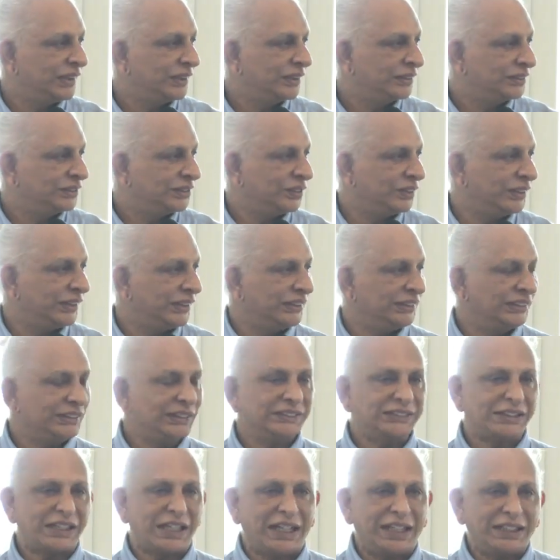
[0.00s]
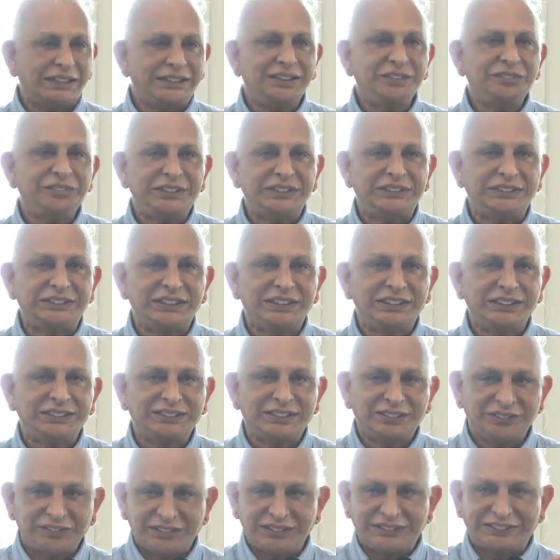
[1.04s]
So in this artificial
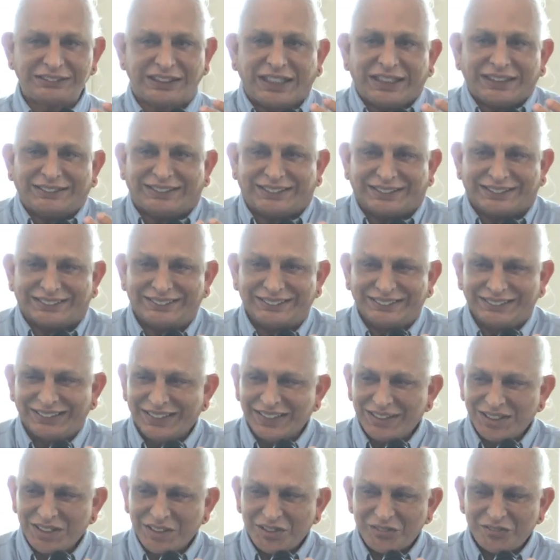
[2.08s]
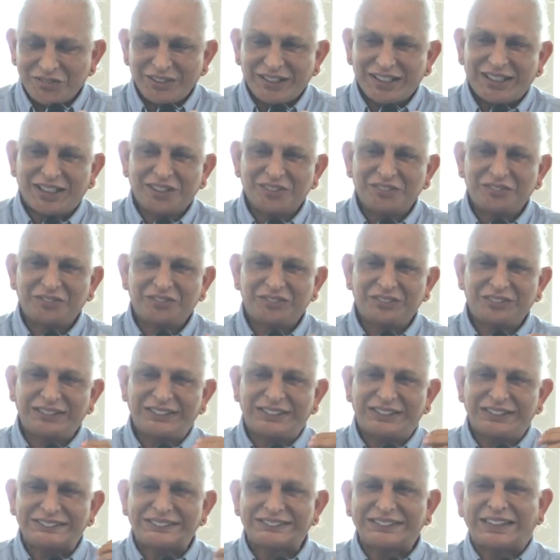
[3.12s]
civilization, we have
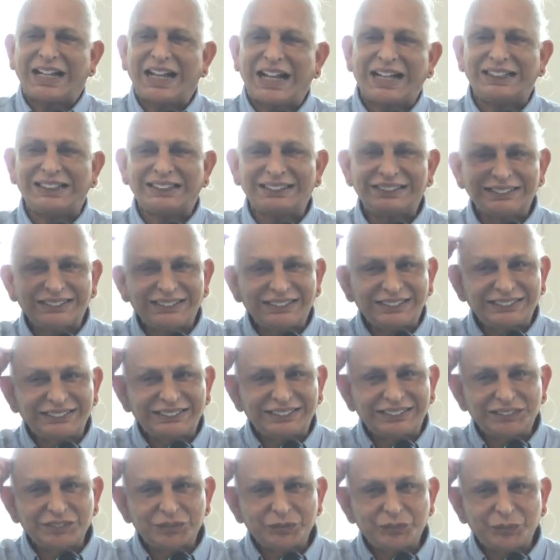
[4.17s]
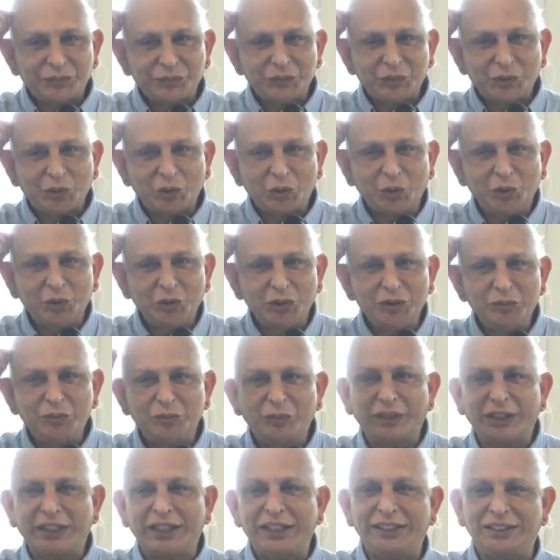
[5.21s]
discarded the old
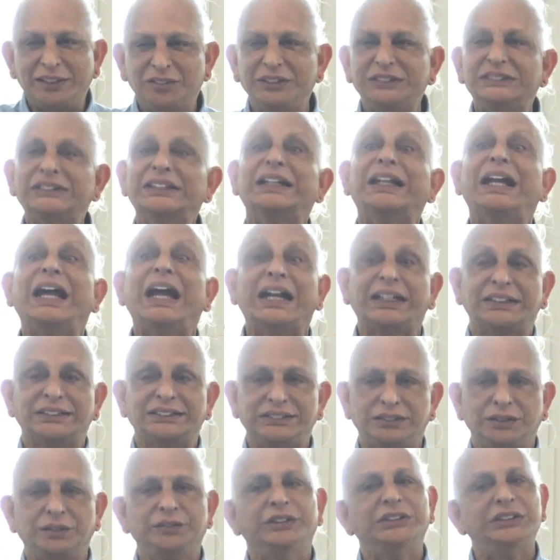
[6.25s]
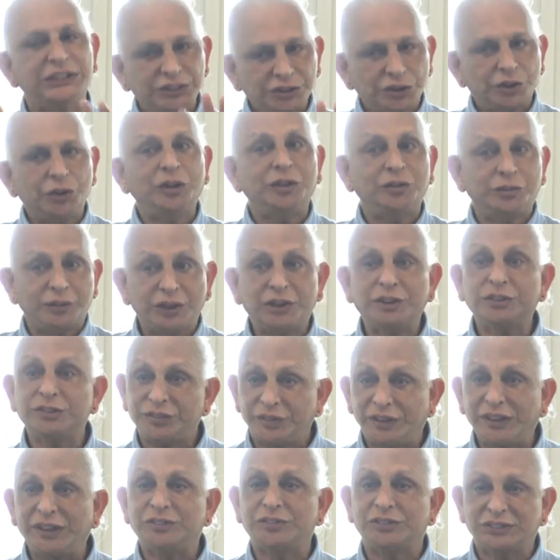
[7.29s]
brain which reacts, which is good because
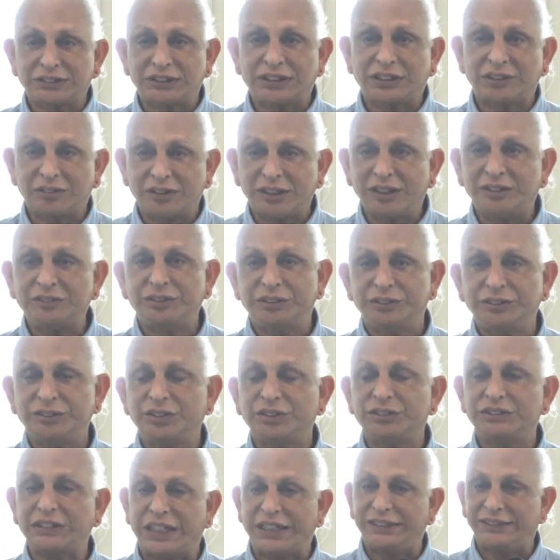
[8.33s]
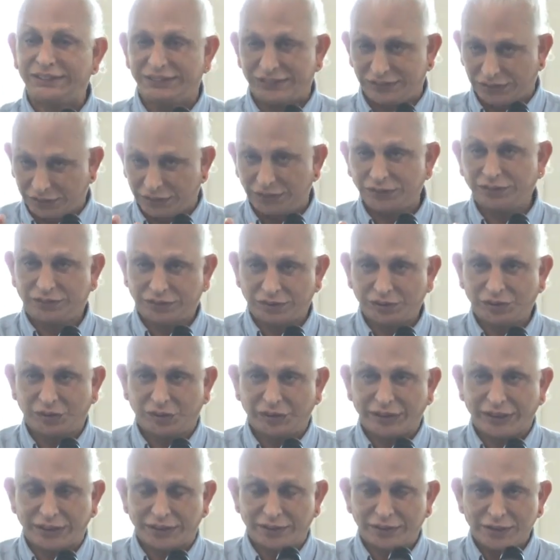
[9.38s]
we have to survive in society.
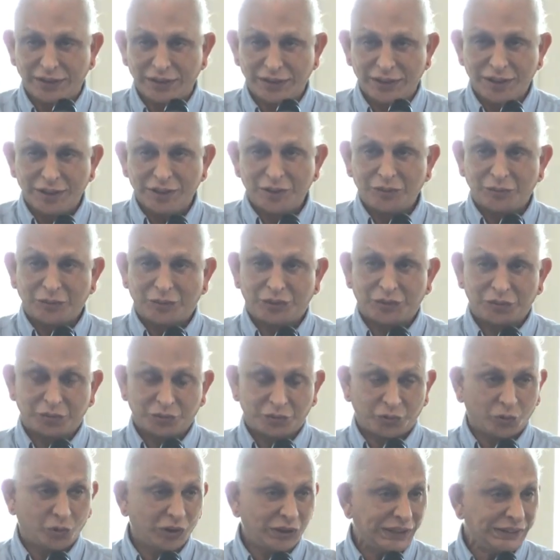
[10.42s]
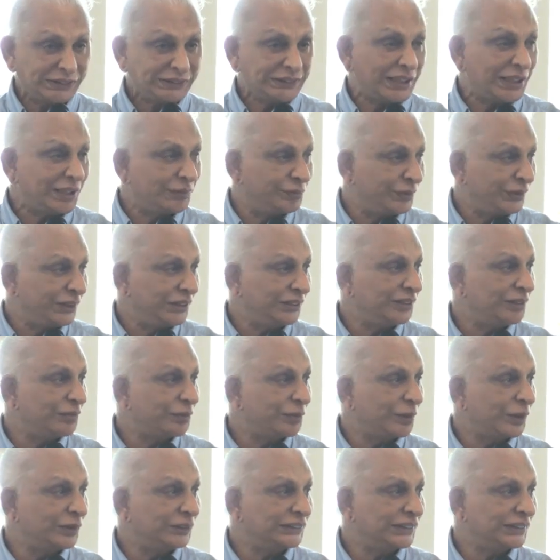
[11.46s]
Okay. What has happened in the
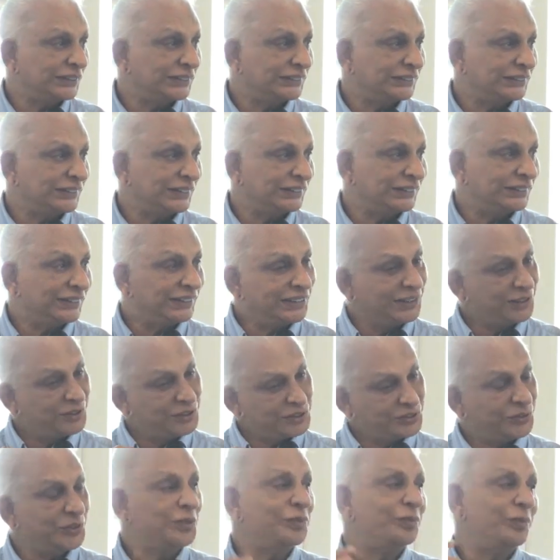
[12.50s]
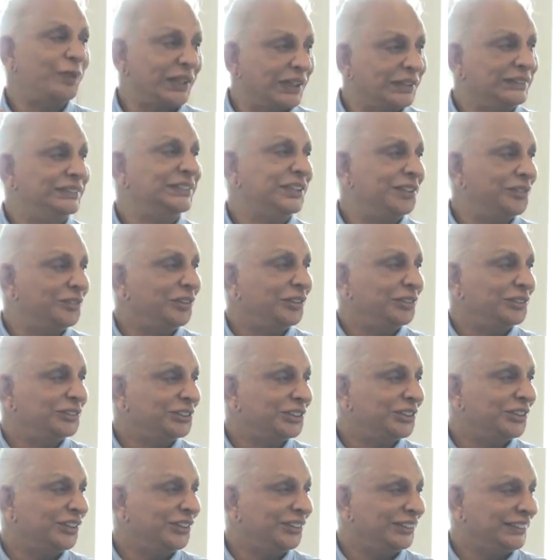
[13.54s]
process that the useful parts have also
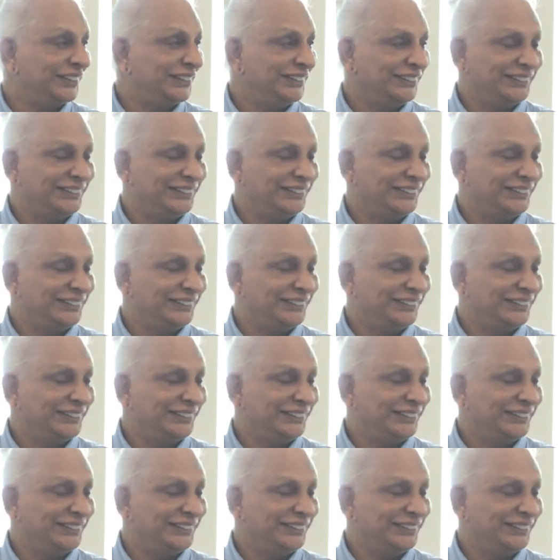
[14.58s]
gone?